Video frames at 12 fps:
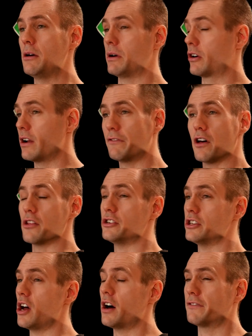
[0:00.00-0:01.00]
My grandfather
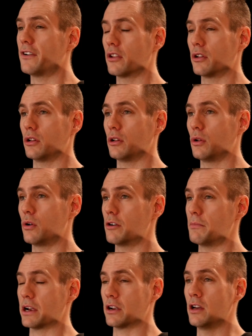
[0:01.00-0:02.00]
did not follow the Lord.
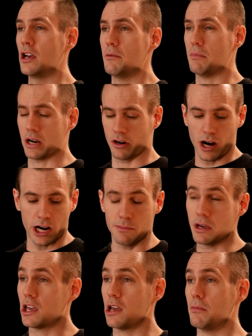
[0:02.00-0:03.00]
My granny
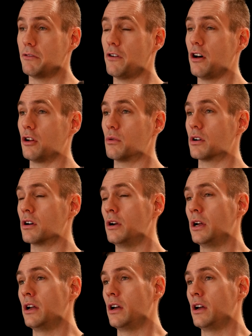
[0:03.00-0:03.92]
became a follower